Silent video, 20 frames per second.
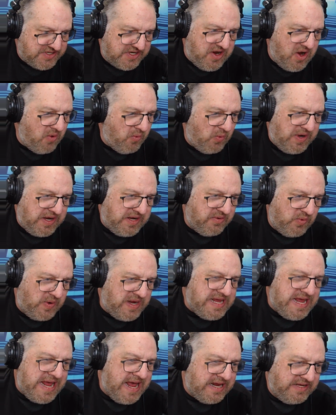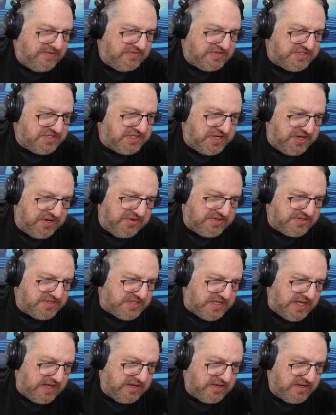we can't even secure this
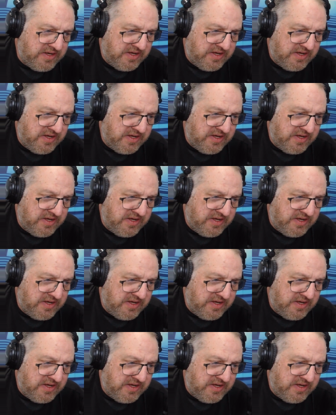thing.